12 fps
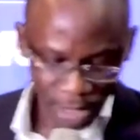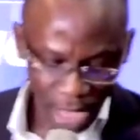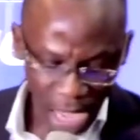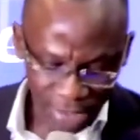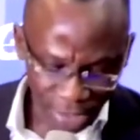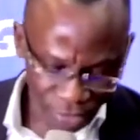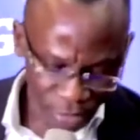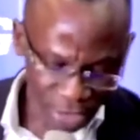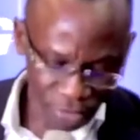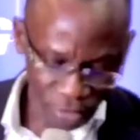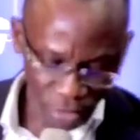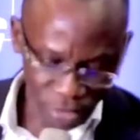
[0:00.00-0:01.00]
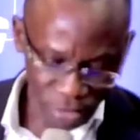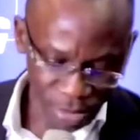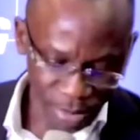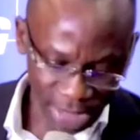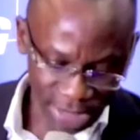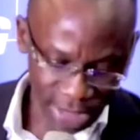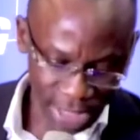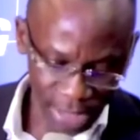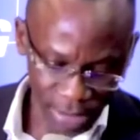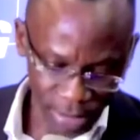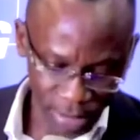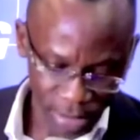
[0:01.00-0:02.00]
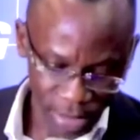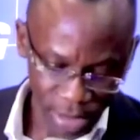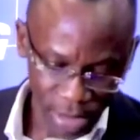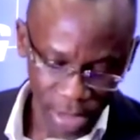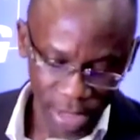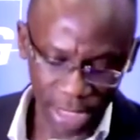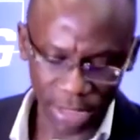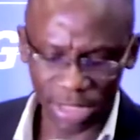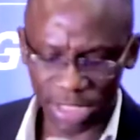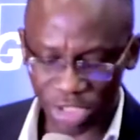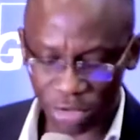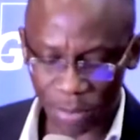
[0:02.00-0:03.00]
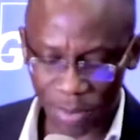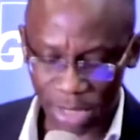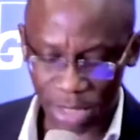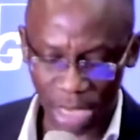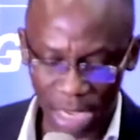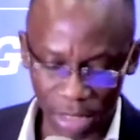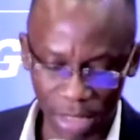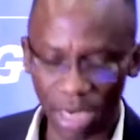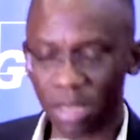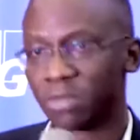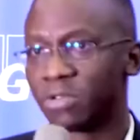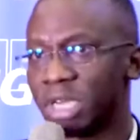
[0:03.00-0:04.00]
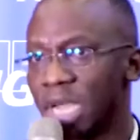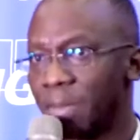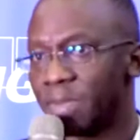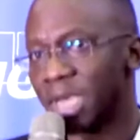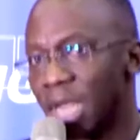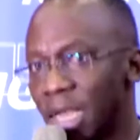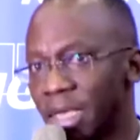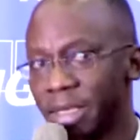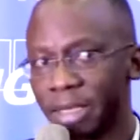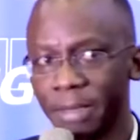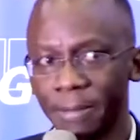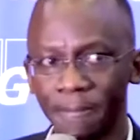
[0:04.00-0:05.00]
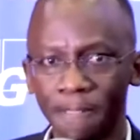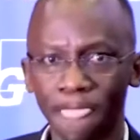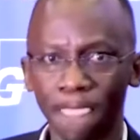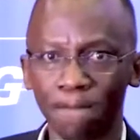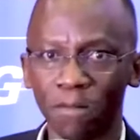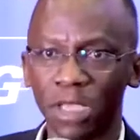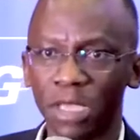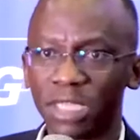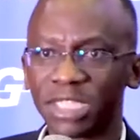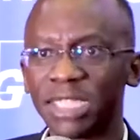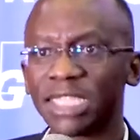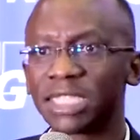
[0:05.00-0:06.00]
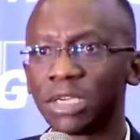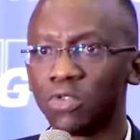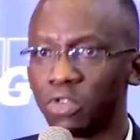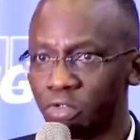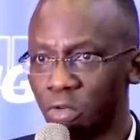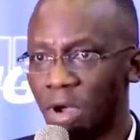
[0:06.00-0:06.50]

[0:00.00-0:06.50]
I just want to conclude by saying that this topic can really appear like it's just a good to